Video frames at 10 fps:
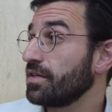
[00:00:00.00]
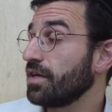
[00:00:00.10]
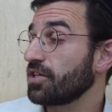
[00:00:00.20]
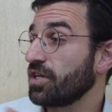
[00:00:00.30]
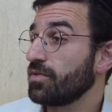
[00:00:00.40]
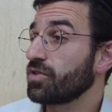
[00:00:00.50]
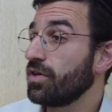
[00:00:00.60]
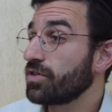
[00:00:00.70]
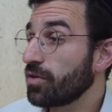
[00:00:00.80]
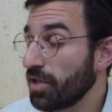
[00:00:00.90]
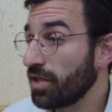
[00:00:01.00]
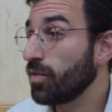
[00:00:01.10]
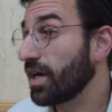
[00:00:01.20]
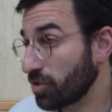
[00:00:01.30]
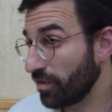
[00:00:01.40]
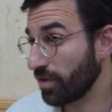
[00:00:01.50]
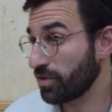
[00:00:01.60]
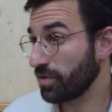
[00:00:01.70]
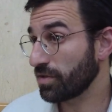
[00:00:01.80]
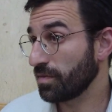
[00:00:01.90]
Hashem is going to completely watch over the
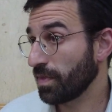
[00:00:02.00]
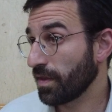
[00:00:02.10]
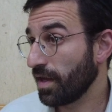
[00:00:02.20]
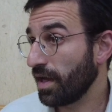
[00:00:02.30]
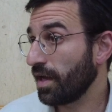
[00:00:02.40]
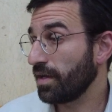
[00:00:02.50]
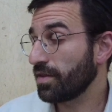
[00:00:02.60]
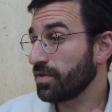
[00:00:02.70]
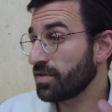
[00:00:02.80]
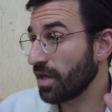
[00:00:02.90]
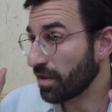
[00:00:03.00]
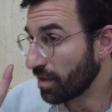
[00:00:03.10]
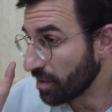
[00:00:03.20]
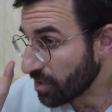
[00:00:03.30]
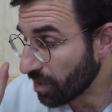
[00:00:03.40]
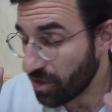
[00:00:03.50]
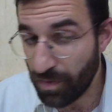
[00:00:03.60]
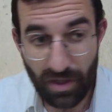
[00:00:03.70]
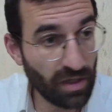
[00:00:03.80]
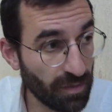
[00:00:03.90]
Jews, and he's going to
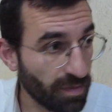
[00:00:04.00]
be